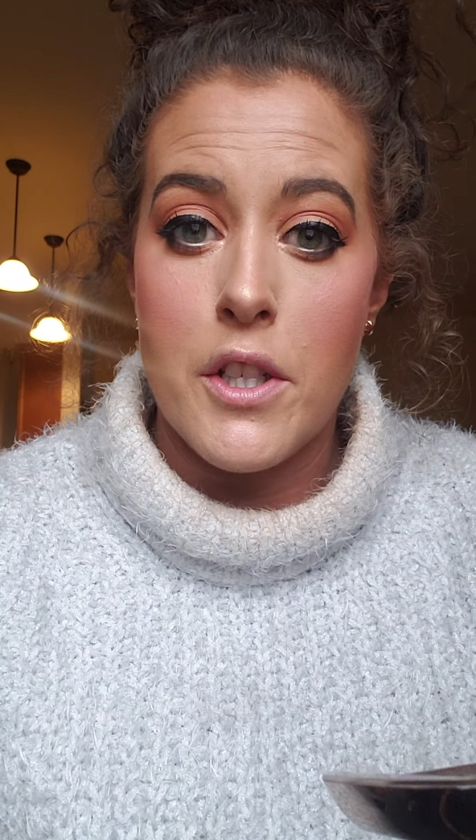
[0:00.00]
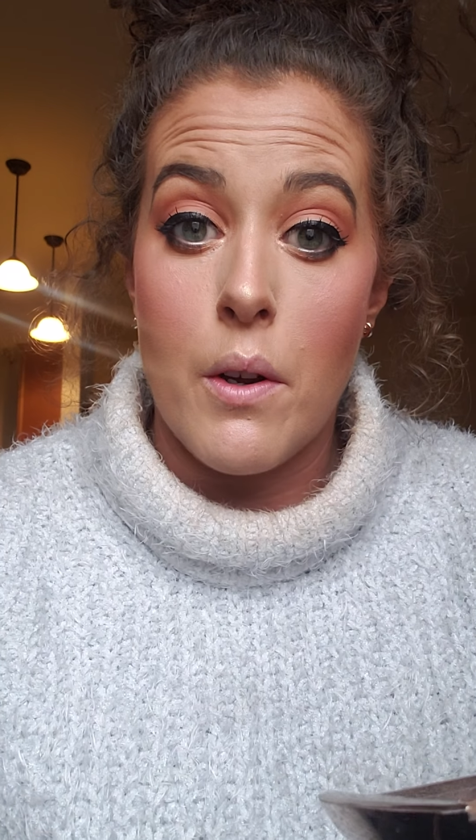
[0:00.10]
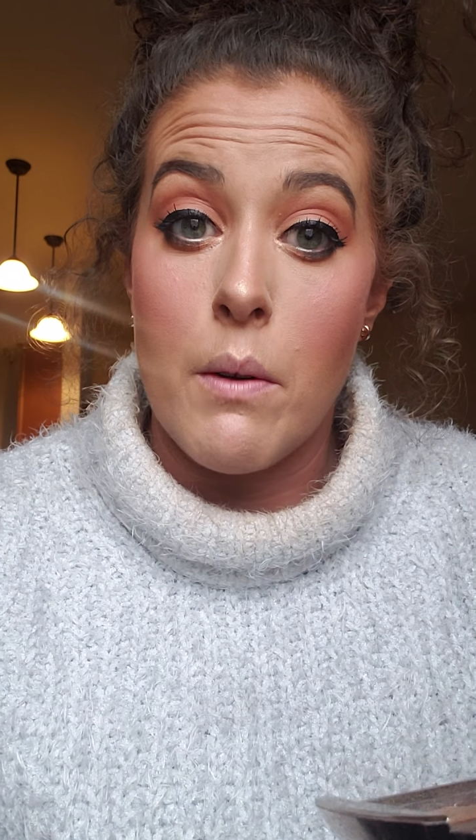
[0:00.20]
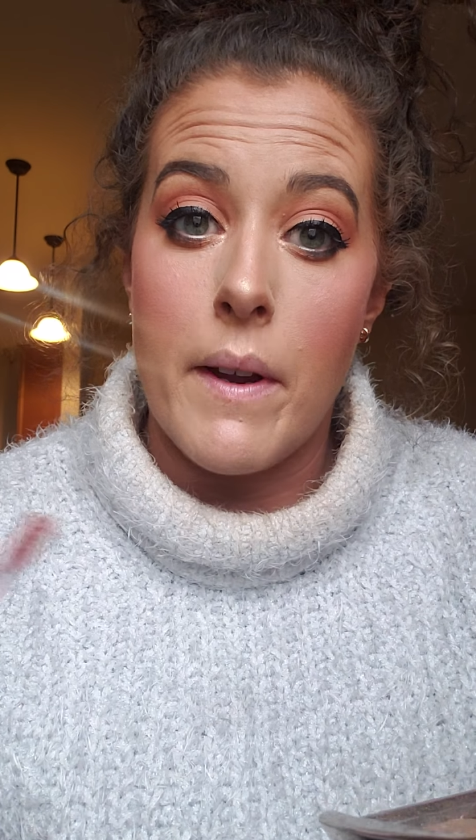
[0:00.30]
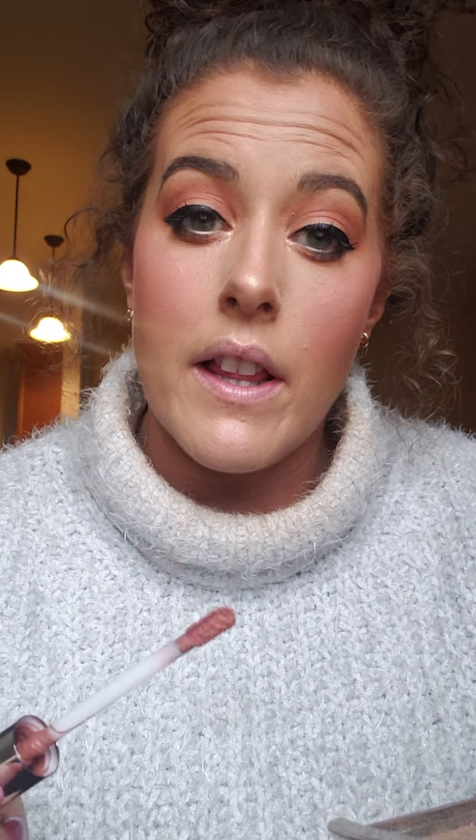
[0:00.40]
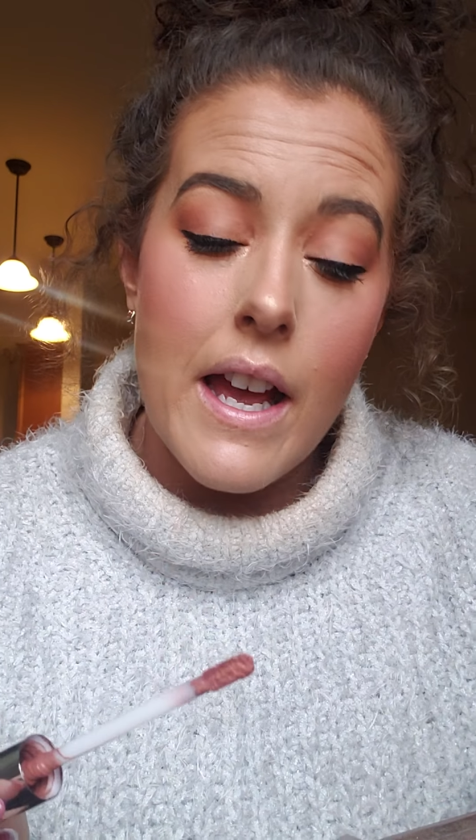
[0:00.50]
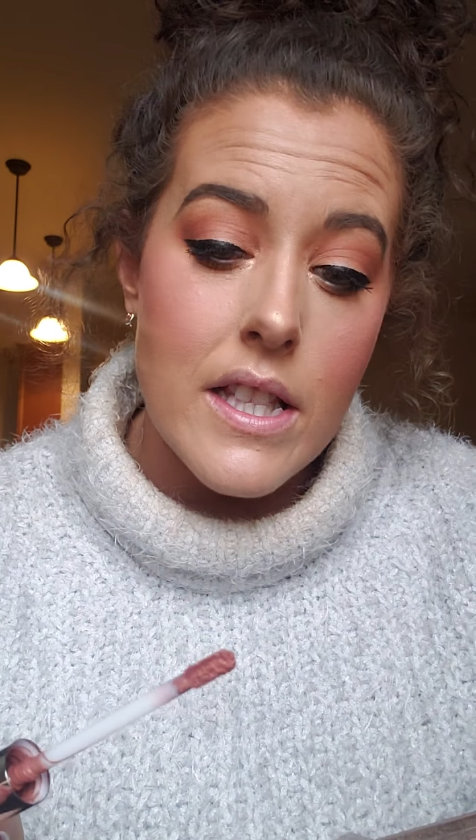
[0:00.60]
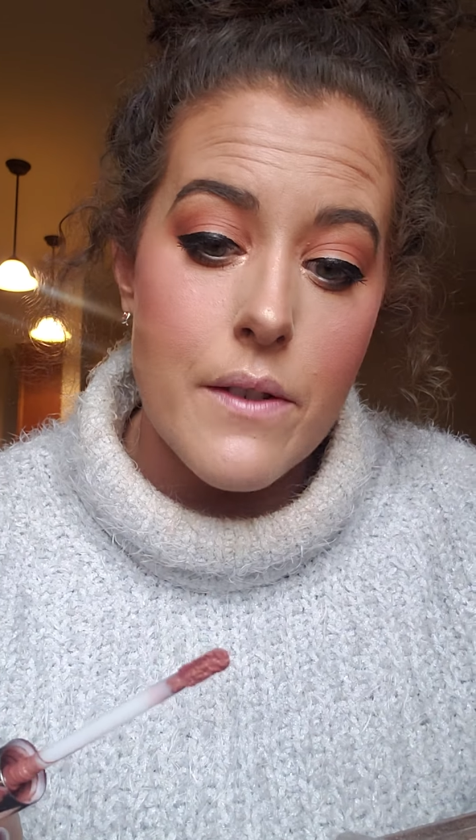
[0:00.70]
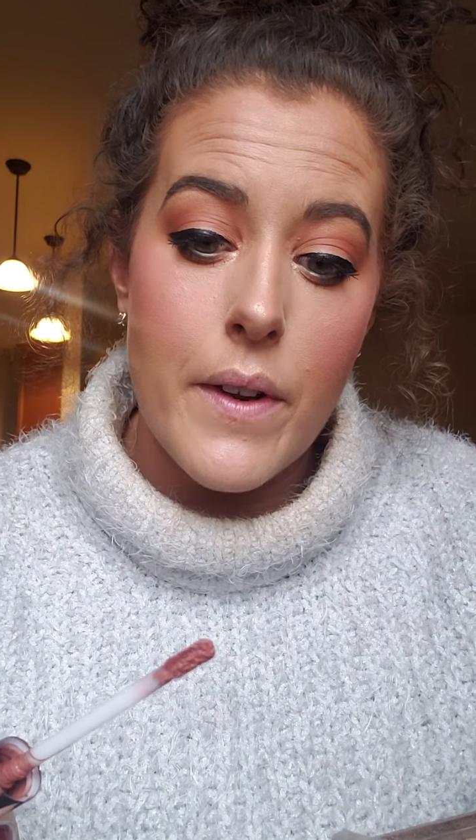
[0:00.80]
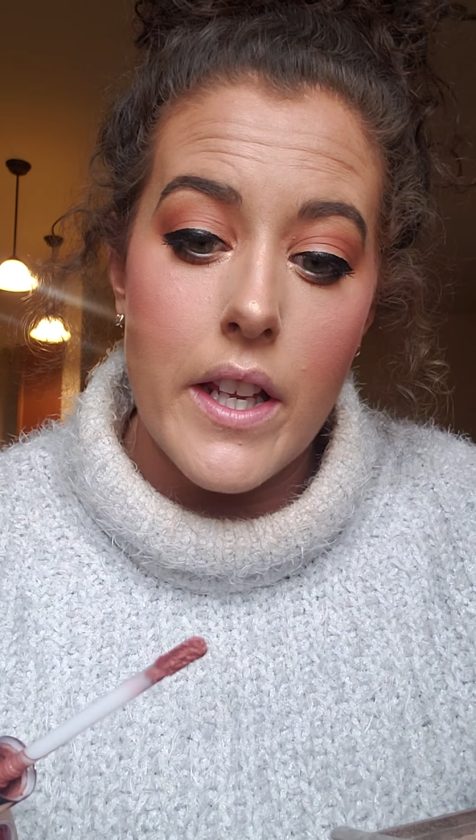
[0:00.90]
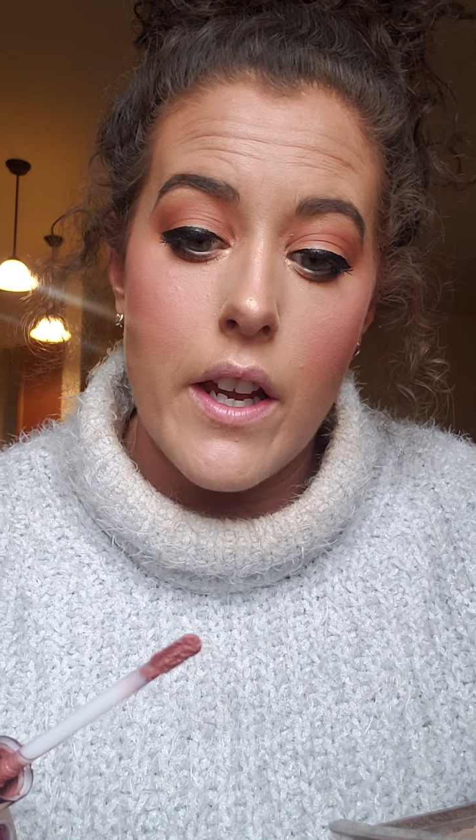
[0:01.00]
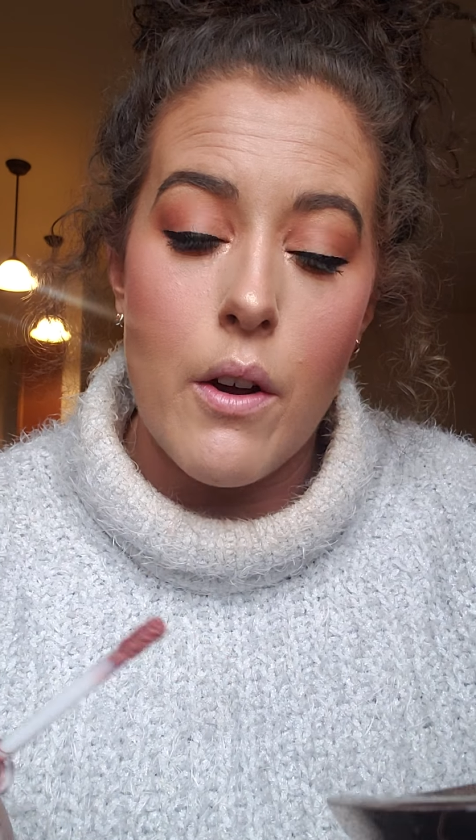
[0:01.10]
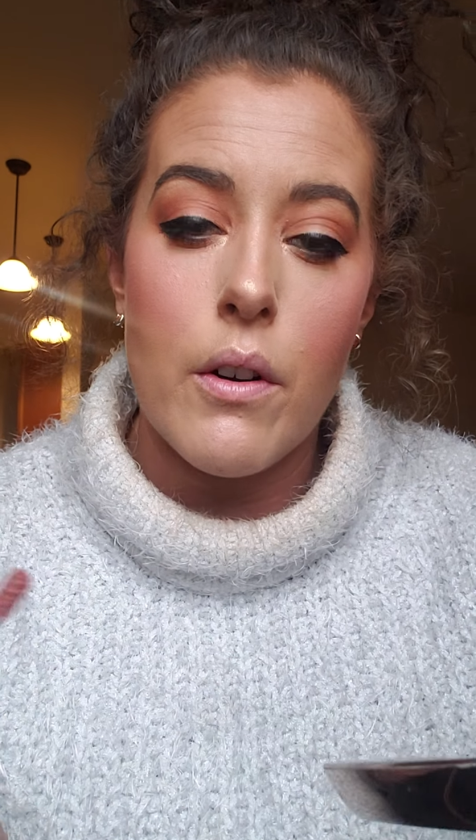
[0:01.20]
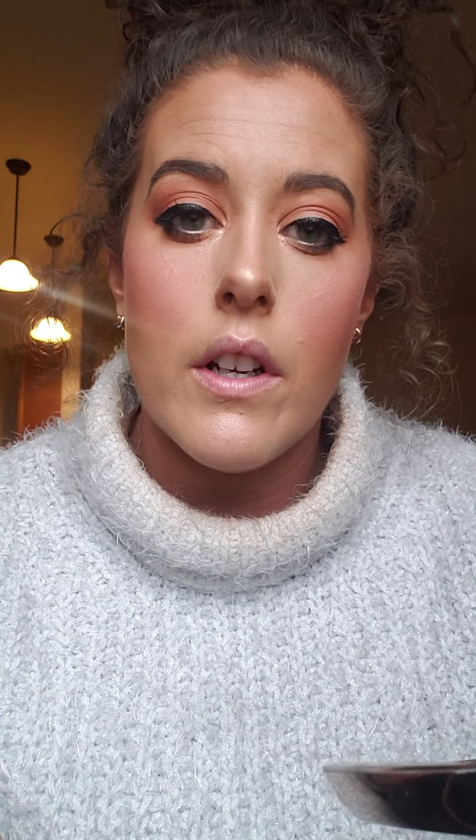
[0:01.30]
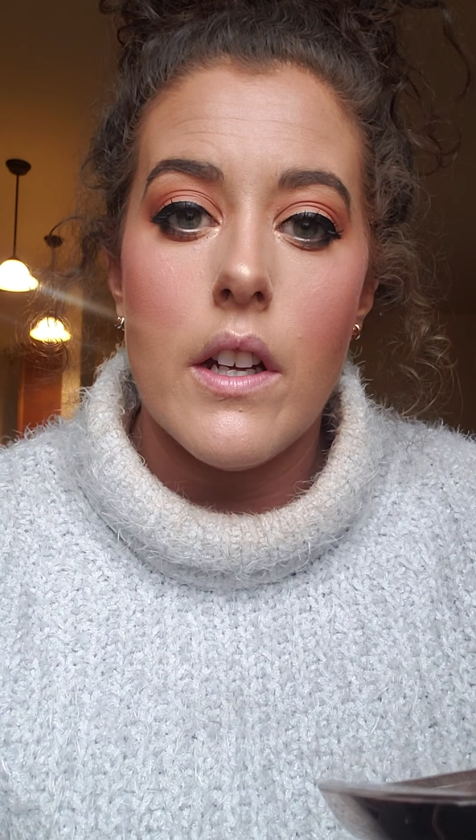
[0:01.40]
showed in my last
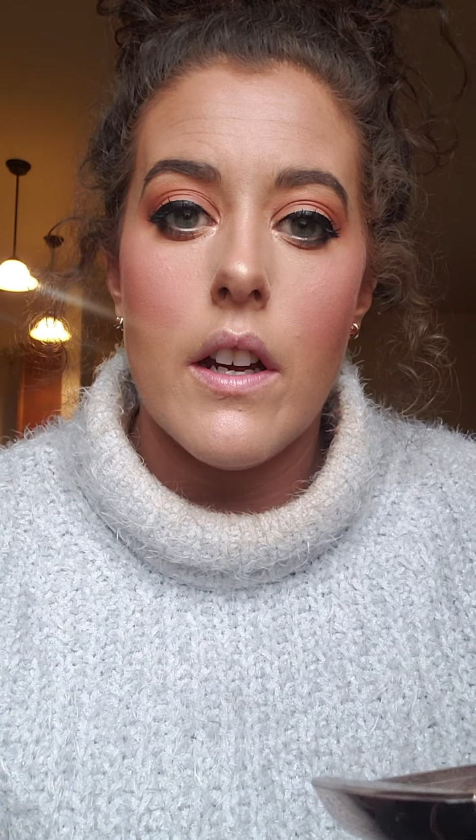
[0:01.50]
video.